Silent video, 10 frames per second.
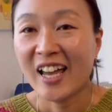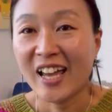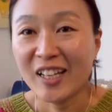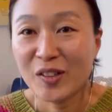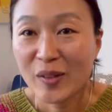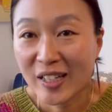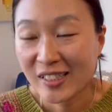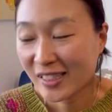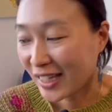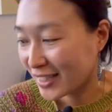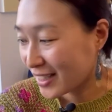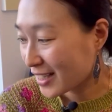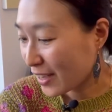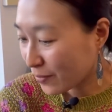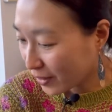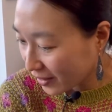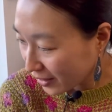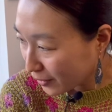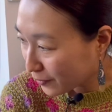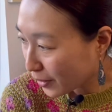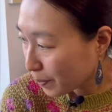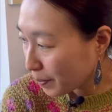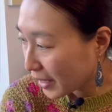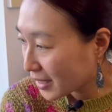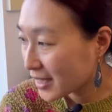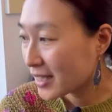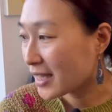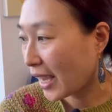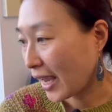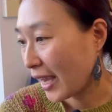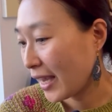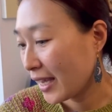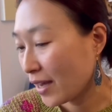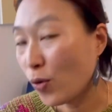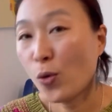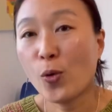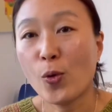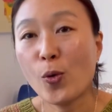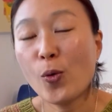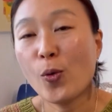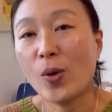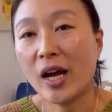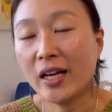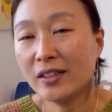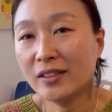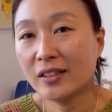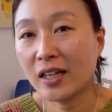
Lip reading: Anyways, that's everything from me today. Oh, and